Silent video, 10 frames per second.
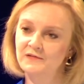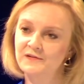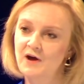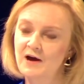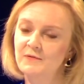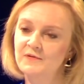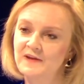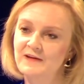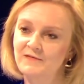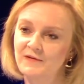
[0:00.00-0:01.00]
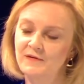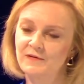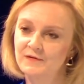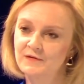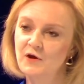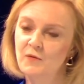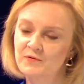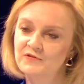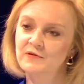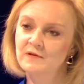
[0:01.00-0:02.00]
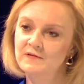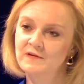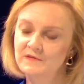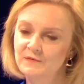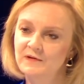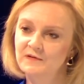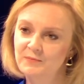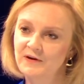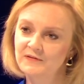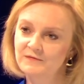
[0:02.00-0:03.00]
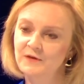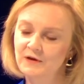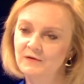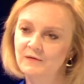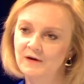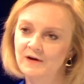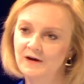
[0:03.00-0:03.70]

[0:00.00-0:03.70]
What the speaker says: I was given the opportunity to express a view,